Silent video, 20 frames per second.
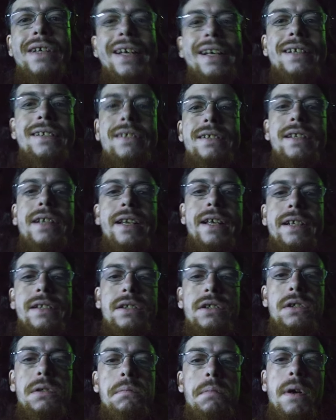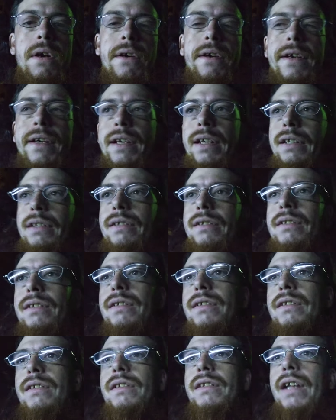King City and Newmarket
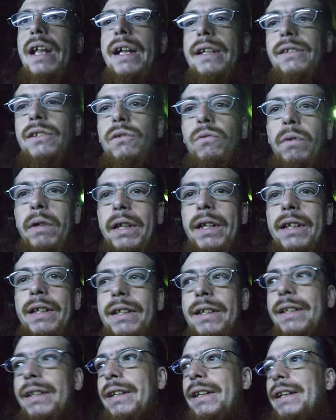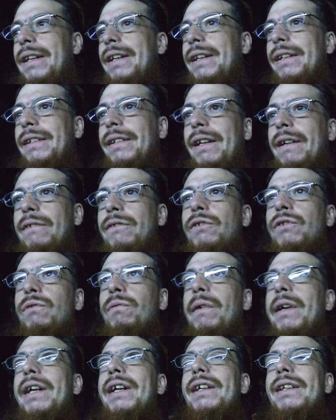last week, and that was
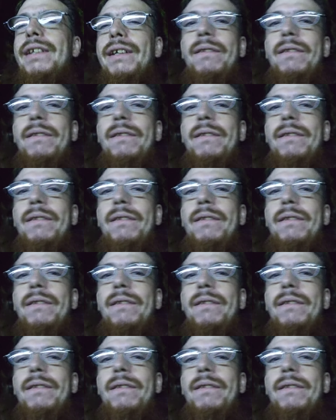great.